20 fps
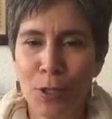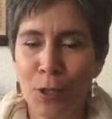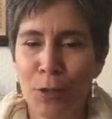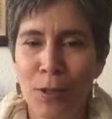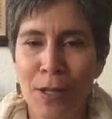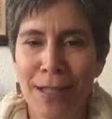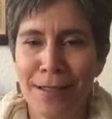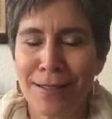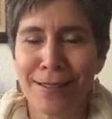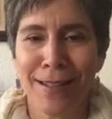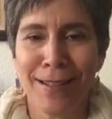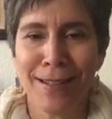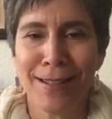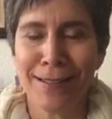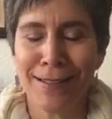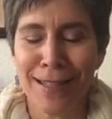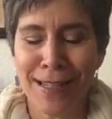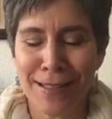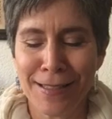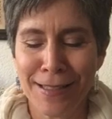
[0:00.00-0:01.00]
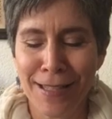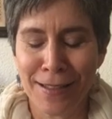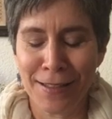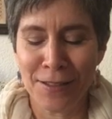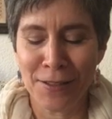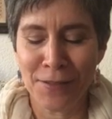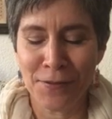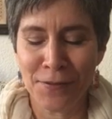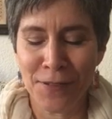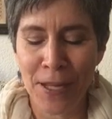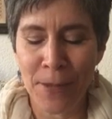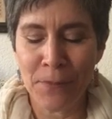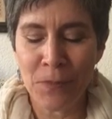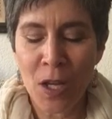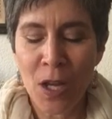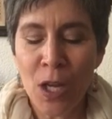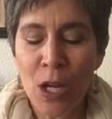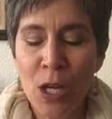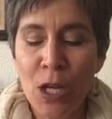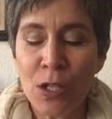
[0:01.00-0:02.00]
that's not gonna fly.
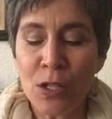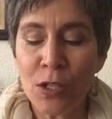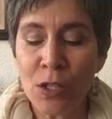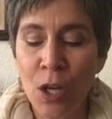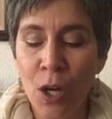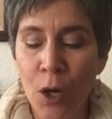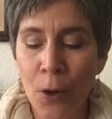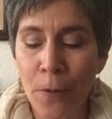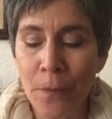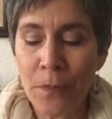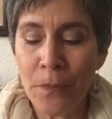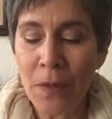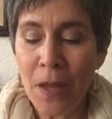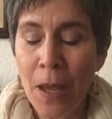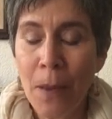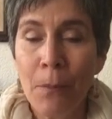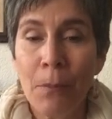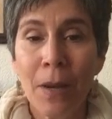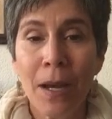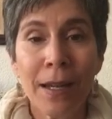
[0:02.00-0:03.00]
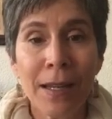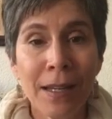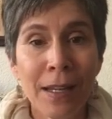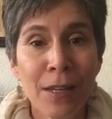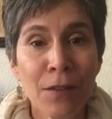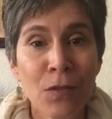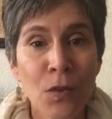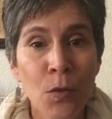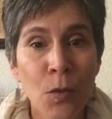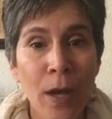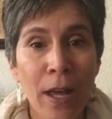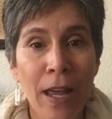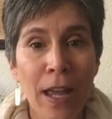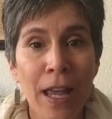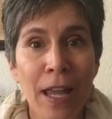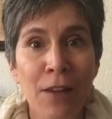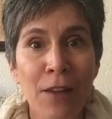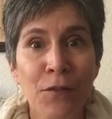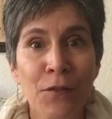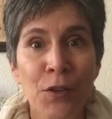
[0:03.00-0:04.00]
So my
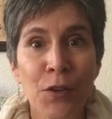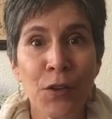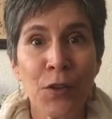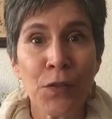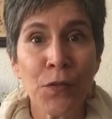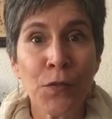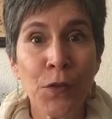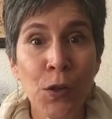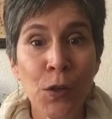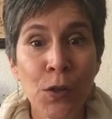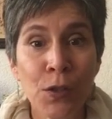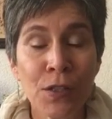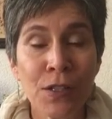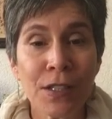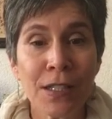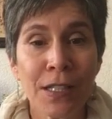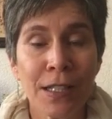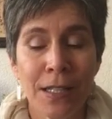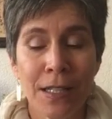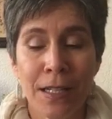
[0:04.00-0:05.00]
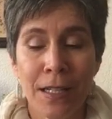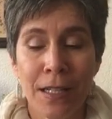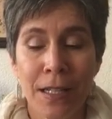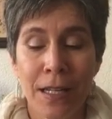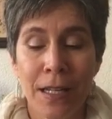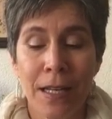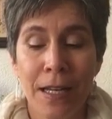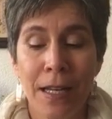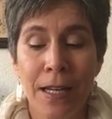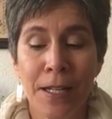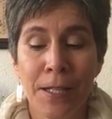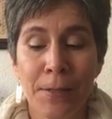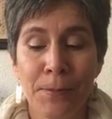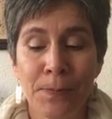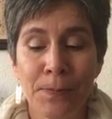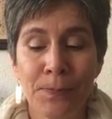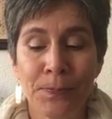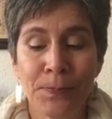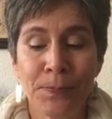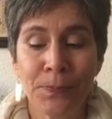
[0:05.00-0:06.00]
giveaway for the first Flosstube,